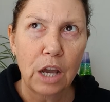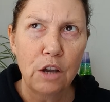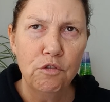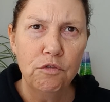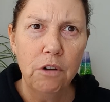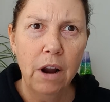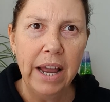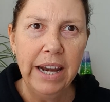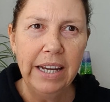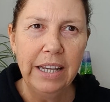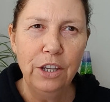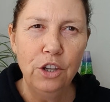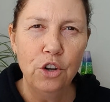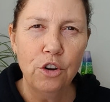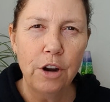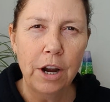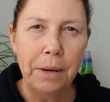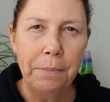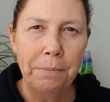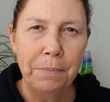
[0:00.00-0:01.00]
writing
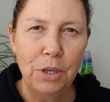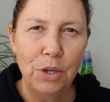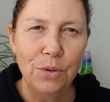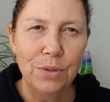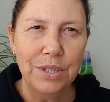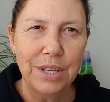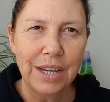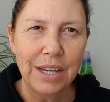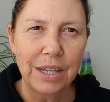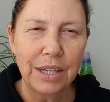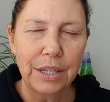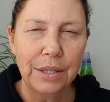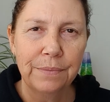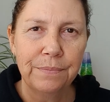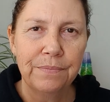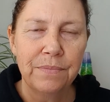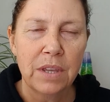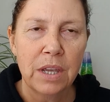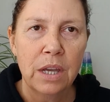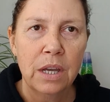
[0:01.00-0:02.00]
your own music.
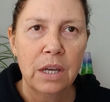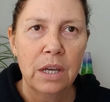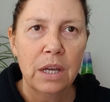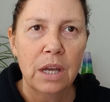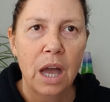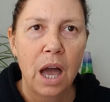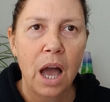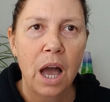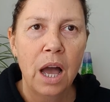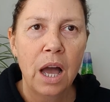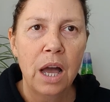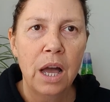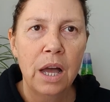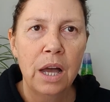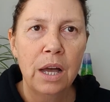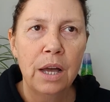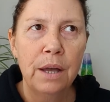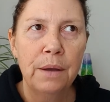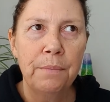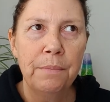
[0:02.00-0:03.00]

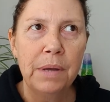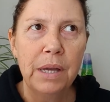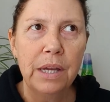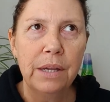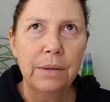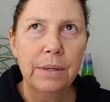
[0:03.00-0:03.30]
Um,